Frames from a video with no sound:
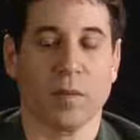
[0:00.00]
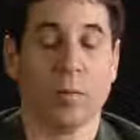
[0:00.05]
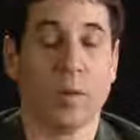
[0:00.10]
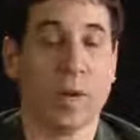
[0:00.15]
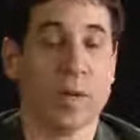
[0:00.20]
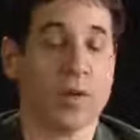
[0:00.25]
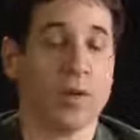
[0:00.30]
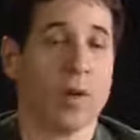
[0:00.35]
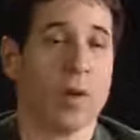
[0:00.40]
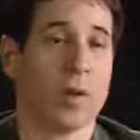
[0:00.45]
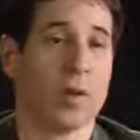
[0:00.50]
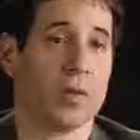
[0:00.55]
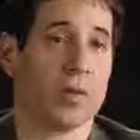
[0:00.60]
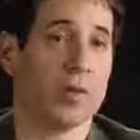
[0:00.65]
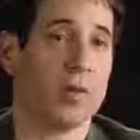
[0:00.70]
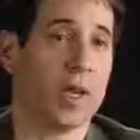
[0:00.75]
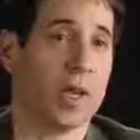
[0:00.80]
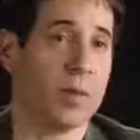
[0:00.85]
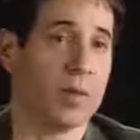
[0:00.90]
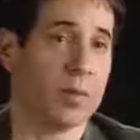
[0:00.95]
Ray
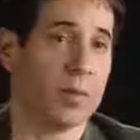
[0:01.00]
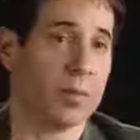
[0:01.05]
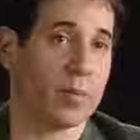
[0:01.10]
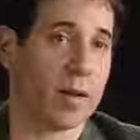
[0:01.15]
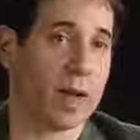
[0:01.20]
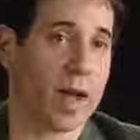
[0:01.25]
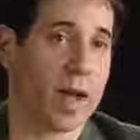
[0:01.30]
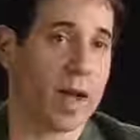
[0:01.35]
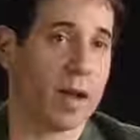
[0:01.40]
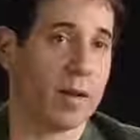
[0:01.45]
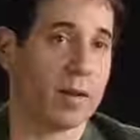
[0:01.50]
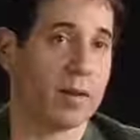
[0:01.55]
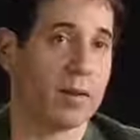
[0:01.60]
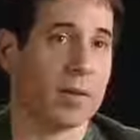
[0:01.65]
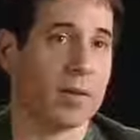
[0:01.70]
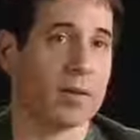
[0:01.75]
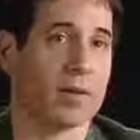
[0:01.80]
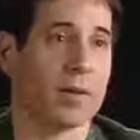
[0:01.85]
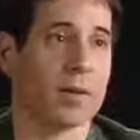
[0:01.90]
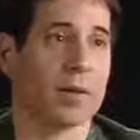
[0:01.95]
Charles, James
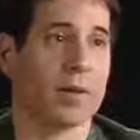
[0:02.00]
Brown,